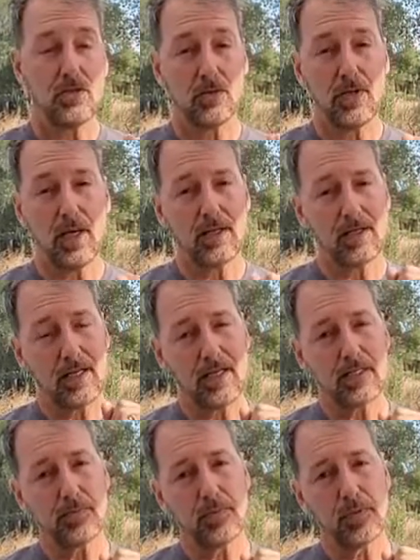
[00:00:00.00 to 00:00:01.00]
So yeah, the
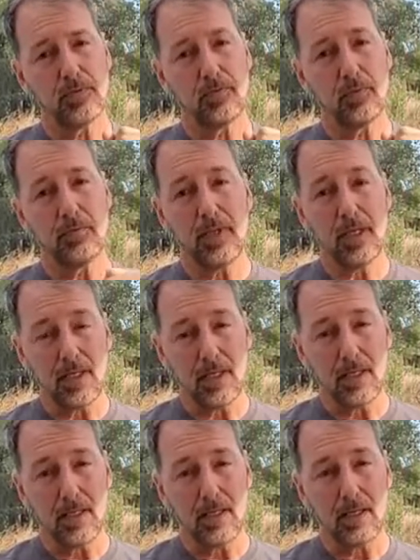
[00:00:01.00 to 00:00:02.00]
next brew for
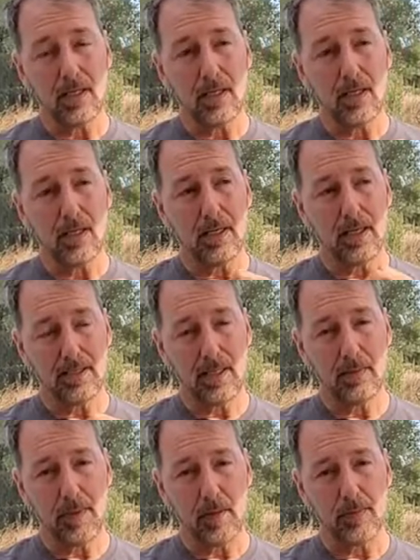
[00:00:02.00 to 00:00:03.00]
me uh, at
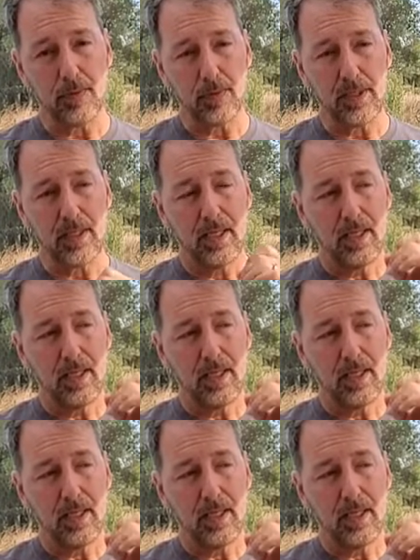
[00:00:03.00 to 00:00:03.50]
Tapout Brewing